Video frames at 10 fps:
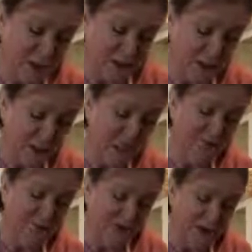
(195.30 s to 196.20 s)
that come out of
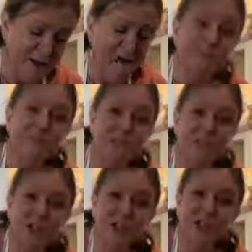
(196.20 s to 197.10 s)
the oven,
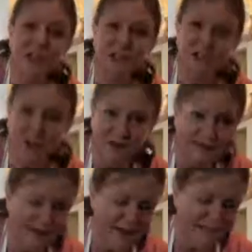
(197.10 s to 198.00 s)
it just gives a
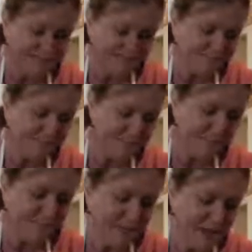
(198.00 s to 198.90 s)
lovely
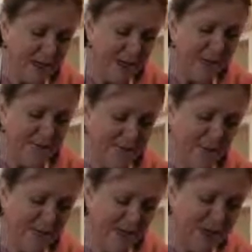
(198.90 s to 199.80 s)

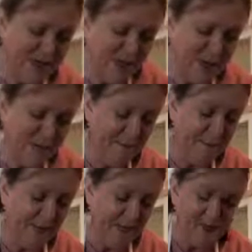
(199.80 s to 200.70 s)
finish to them.
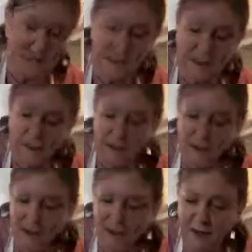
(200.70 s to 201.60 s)
So
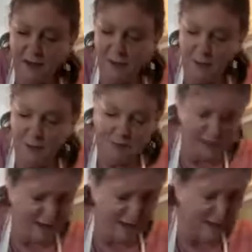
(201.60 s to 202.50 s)
there I've got
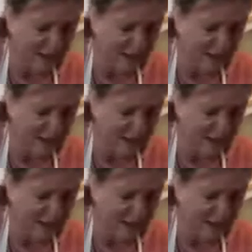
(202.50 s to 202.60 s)
my